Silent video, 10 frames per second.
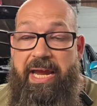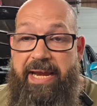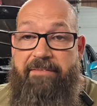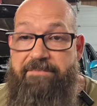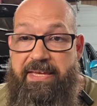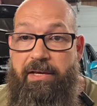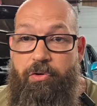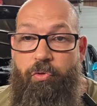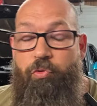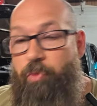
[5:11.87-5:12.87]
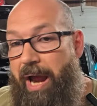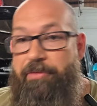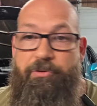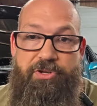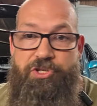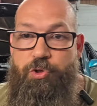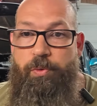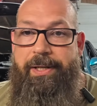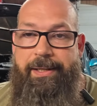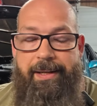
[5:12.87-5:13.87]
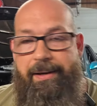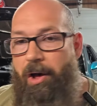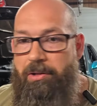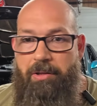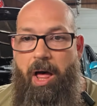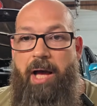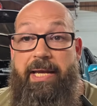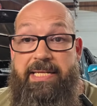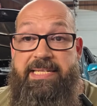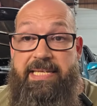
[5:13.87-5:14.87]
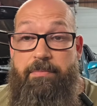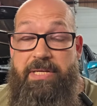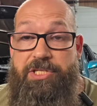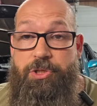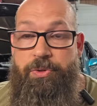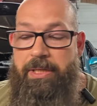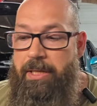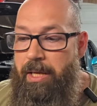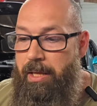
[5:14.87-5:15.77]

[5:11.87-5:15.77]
in a vehicle rather than doing an unlock and DME tuning.